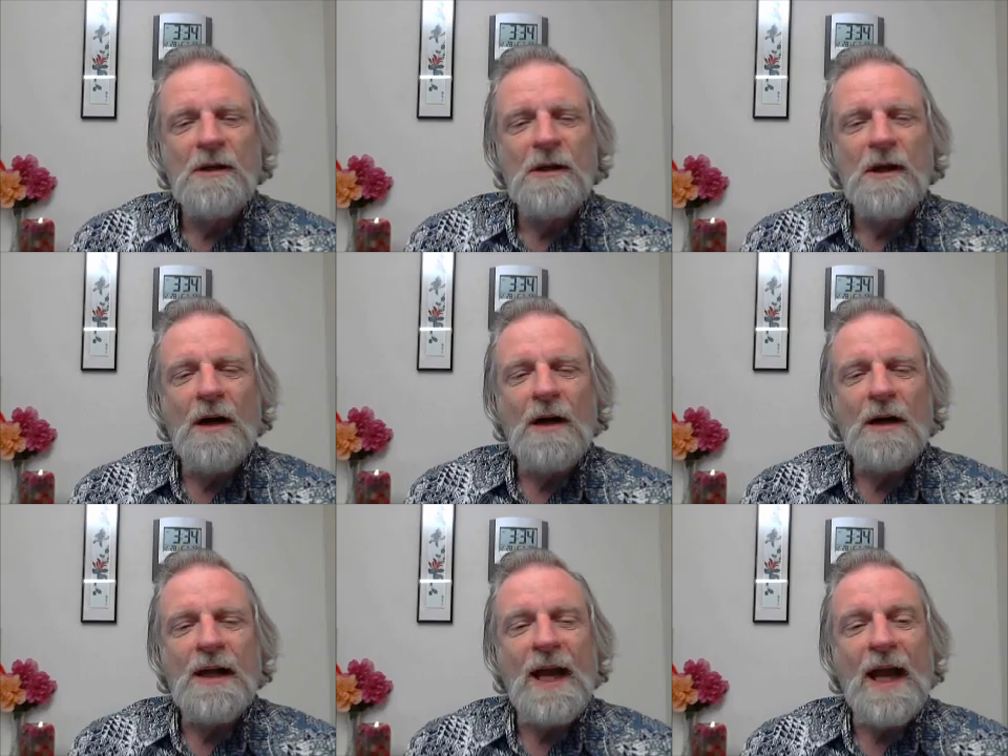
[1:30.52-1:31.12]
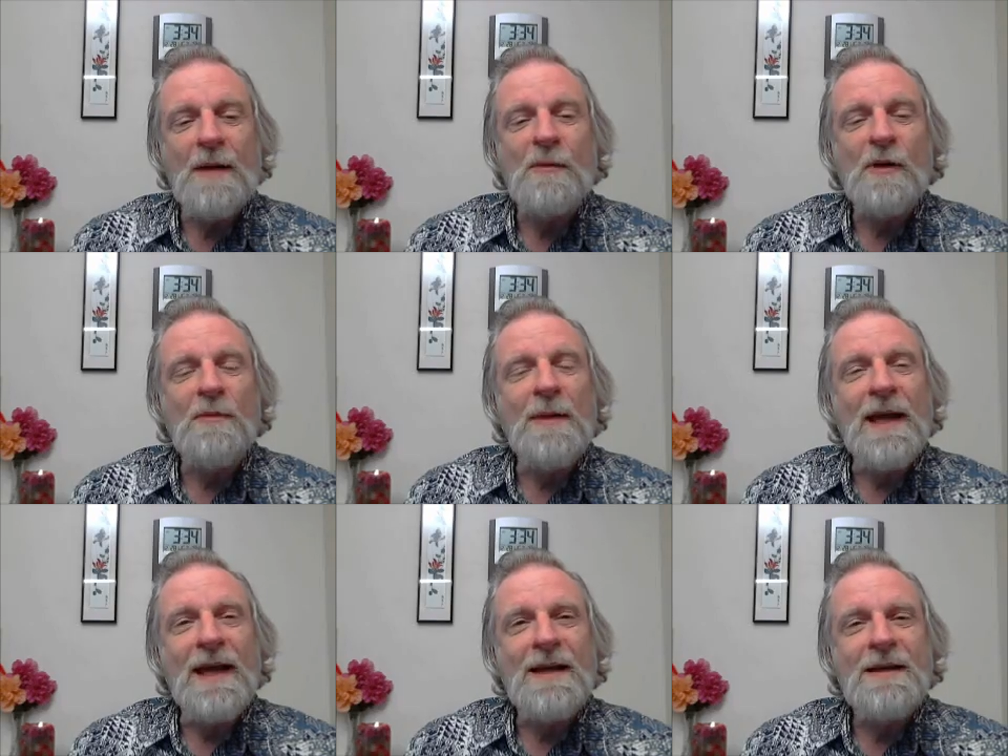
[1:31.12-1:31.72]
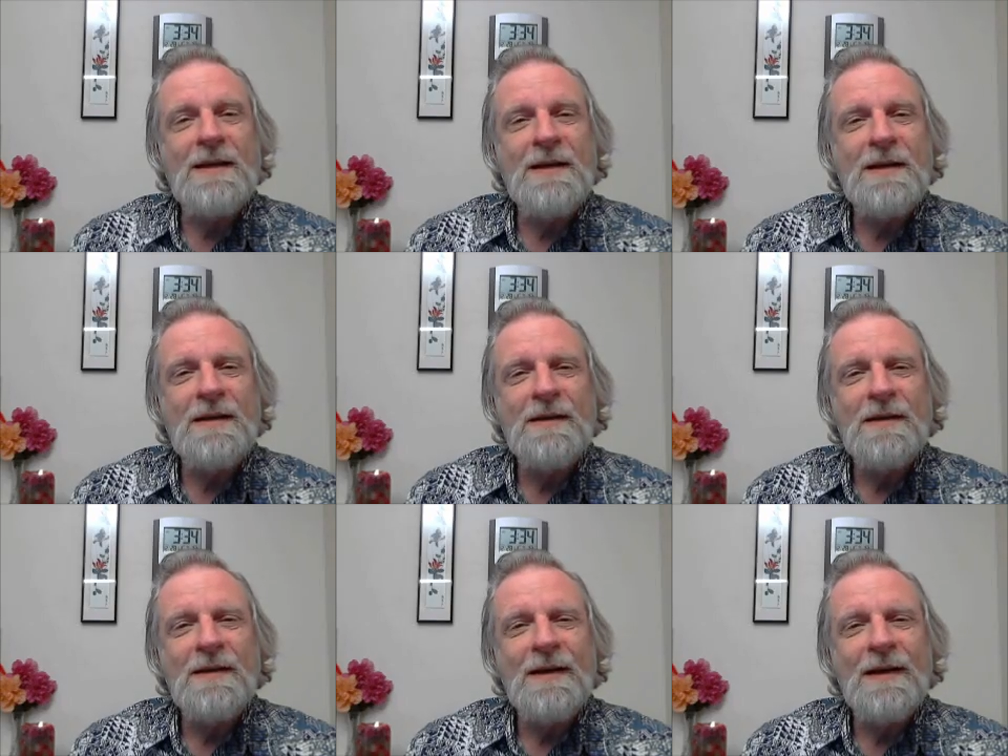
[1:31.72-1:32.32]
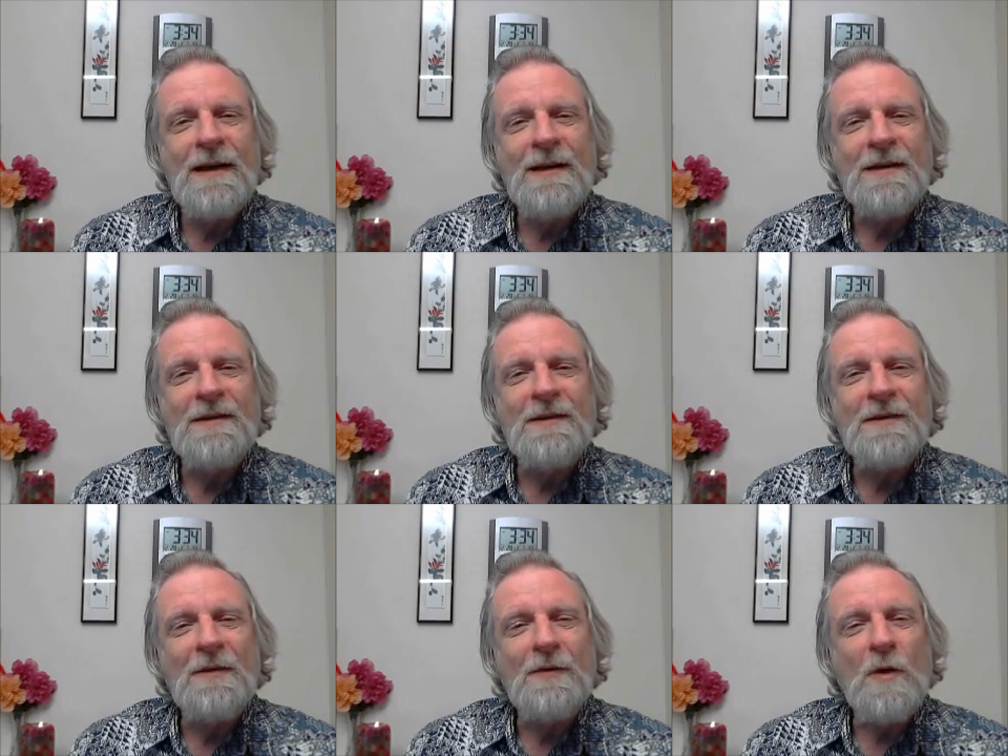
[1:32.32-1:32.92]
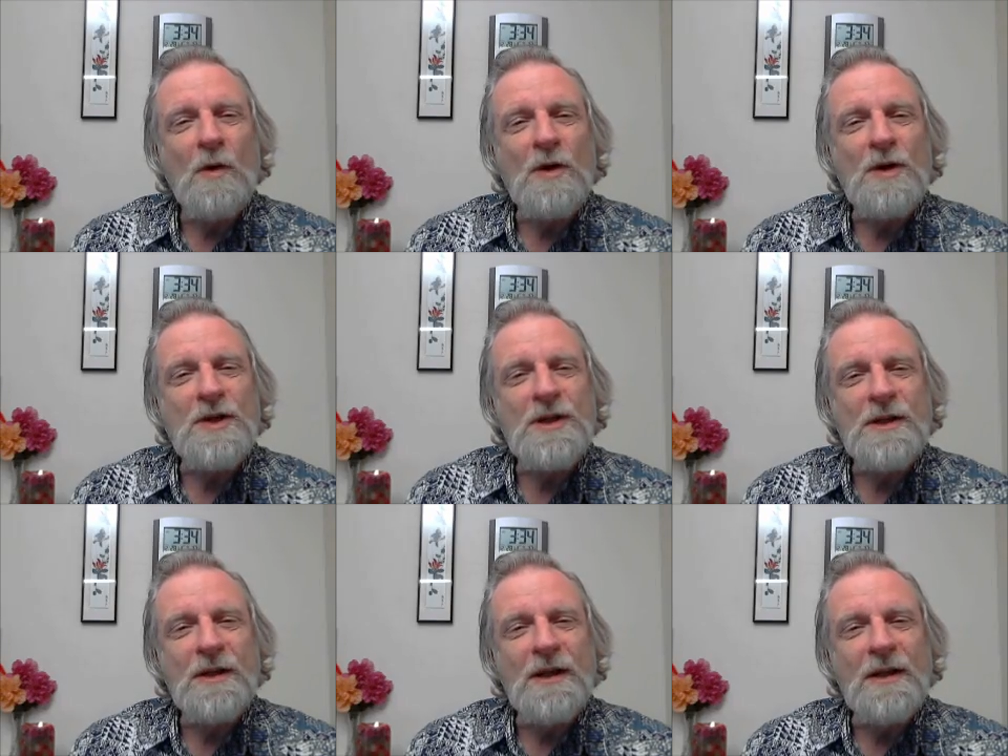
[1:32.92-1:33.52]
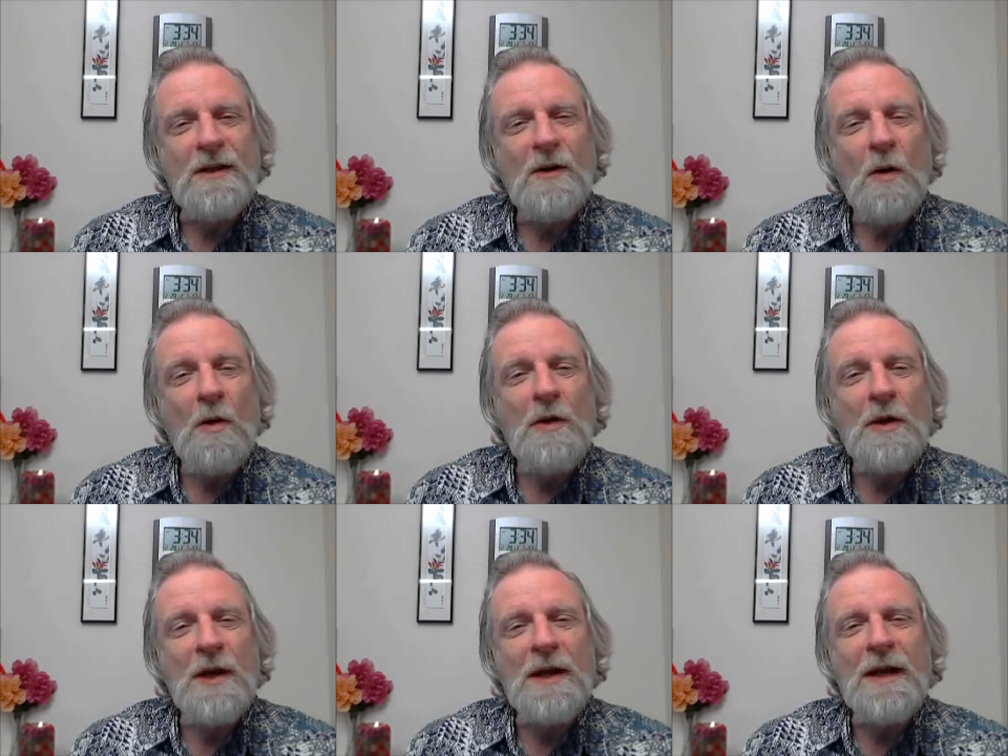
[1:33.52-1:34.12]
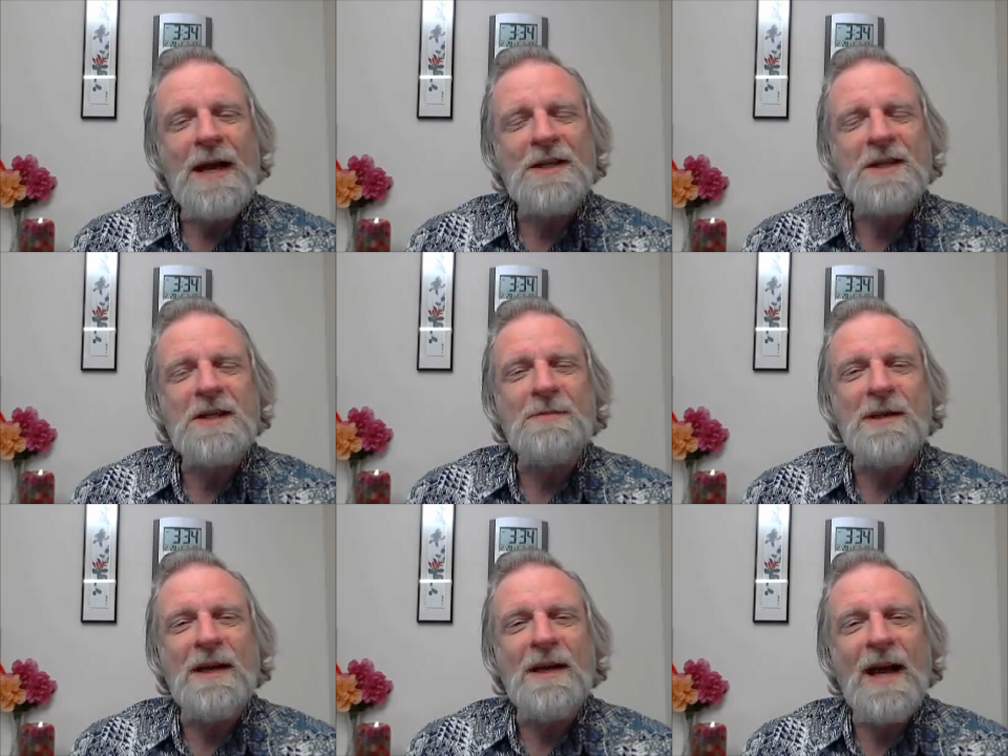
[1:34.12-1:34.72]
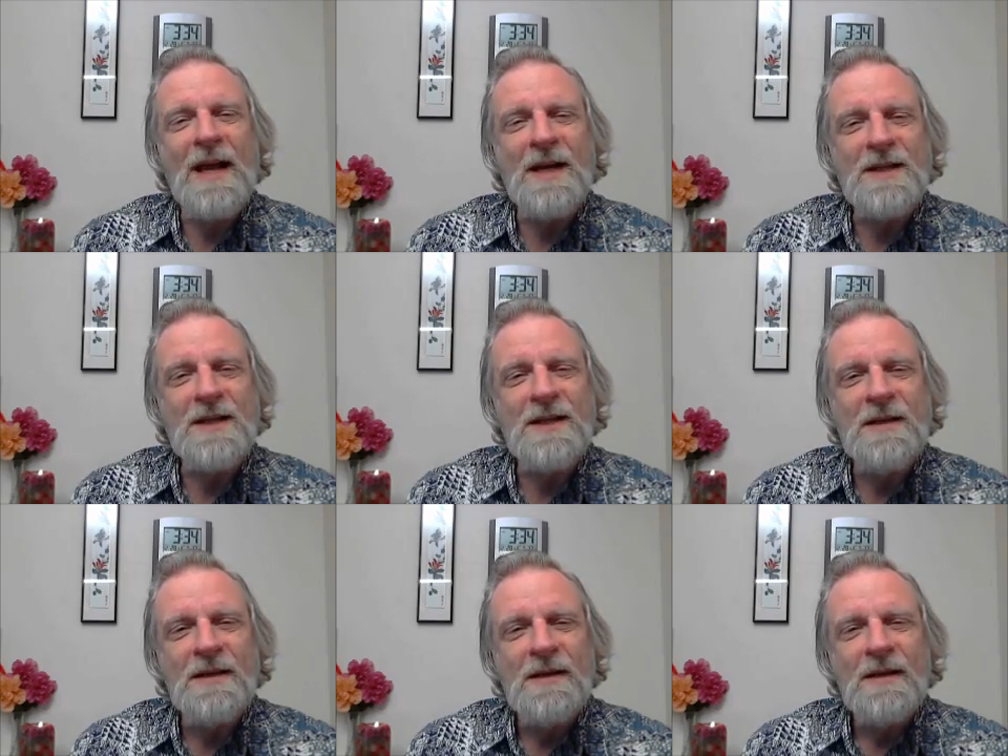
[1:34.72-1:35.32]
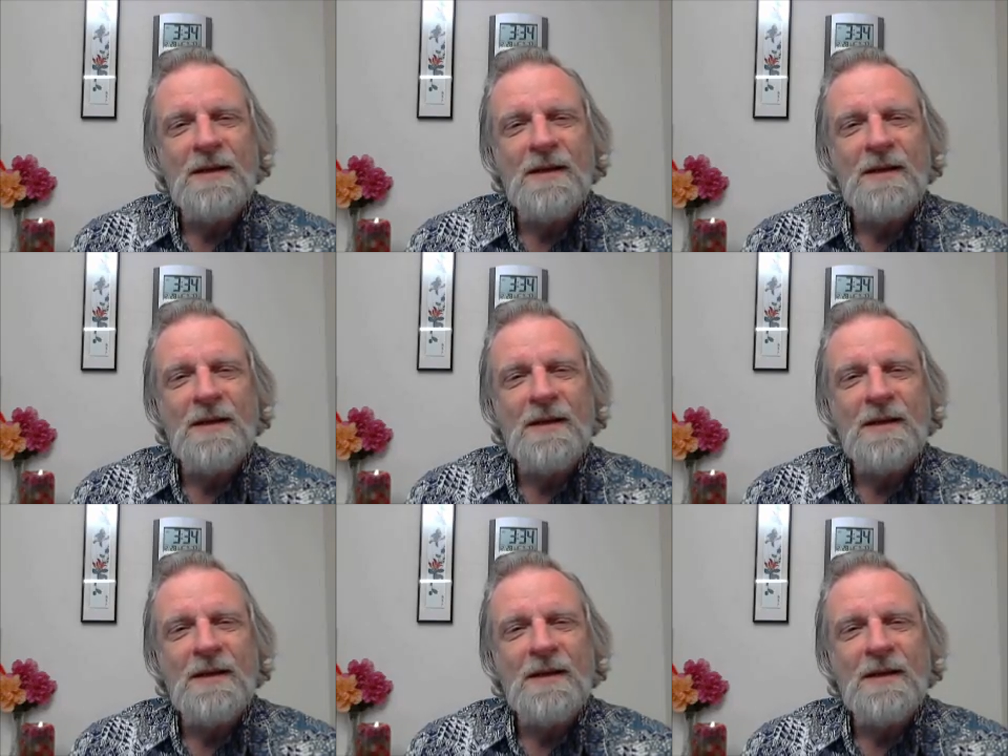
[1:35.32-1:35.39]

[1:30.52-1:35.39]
uh, cameraman, and of course, the whole thing has to be edited.